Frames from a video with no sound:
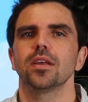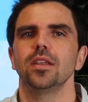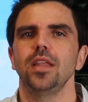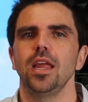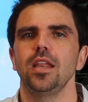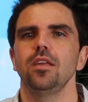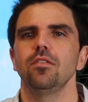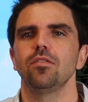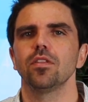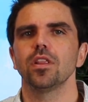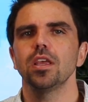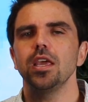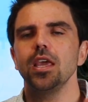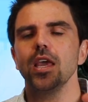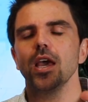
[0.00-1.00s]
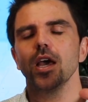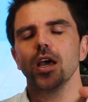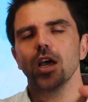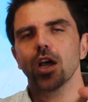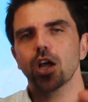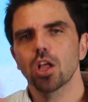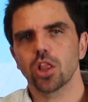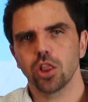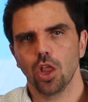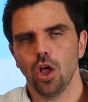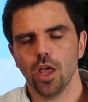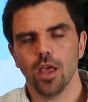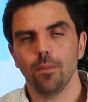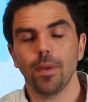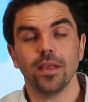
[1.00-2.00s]
natively
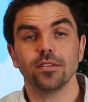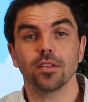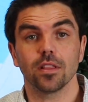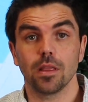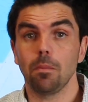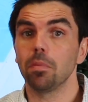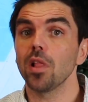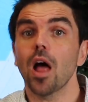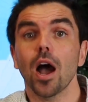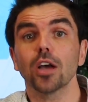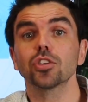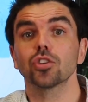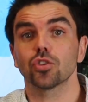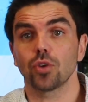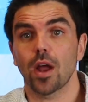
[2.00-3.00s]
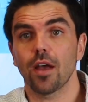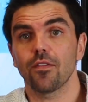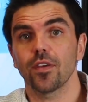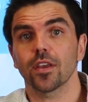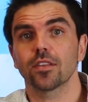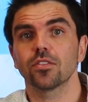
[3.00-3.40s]
basically blocks traffic.